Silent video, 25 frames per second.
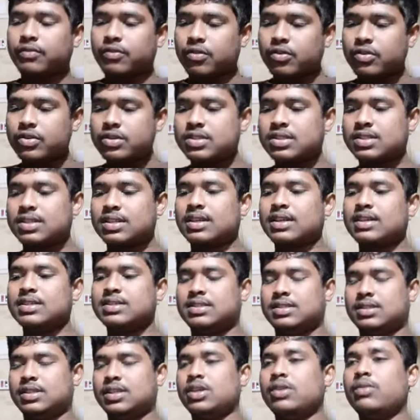force
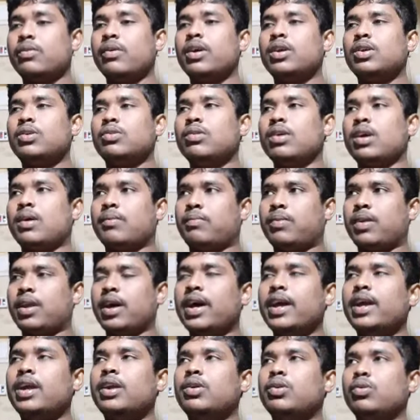is required to
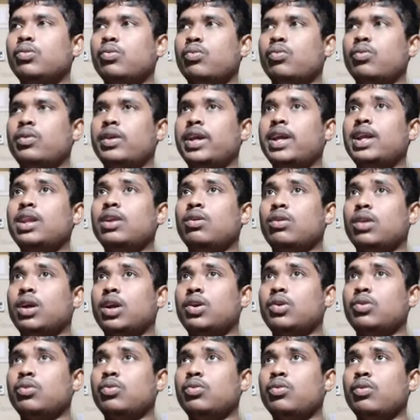apply to in
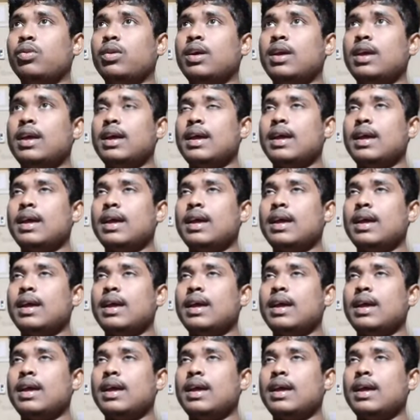order to